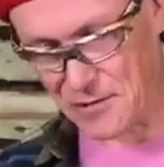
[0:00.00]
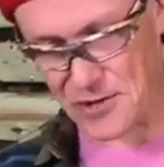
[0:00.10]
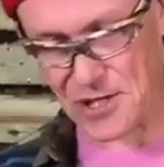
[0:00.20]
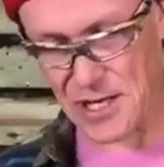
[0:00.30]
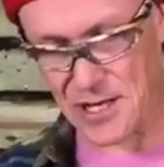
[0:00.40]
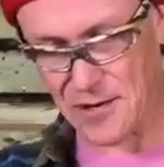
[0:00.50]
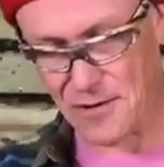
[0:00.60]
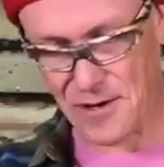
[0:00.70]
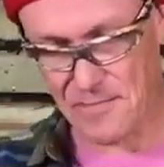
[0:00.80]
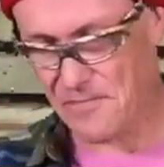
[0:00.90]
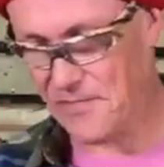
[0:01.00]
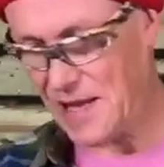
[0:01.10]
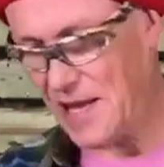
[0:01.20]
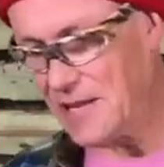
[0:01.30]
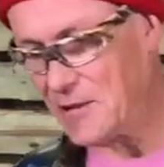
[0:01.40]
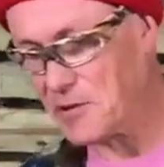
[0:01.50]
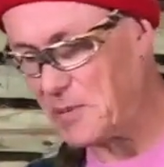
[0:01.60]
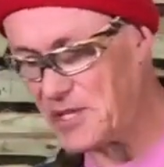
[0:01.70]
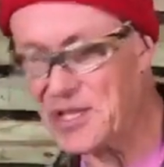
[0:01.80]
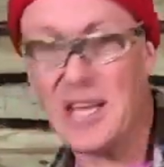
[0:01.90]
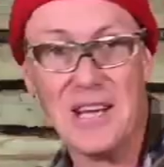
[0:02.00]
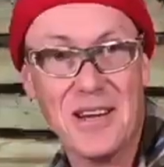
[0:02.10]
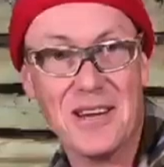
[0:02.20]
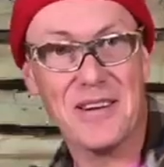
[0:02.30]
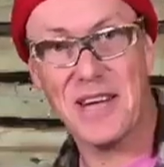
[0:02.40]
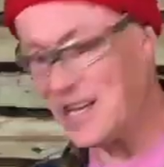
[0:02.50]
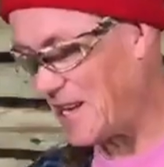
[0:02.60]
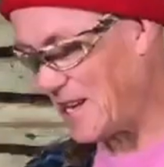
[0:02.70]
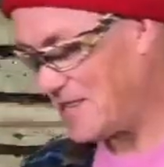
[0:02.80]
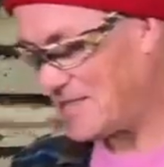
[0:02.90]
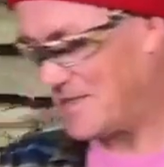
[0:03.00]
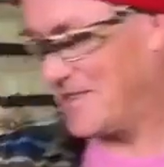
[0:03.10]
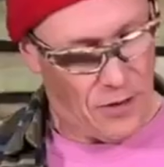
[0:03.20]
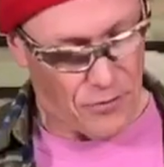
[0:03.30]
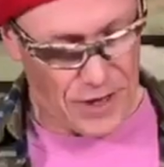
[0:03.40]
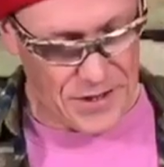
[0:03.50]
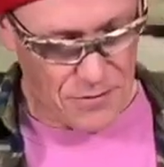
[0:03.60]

see don't be seen needing it. Freezer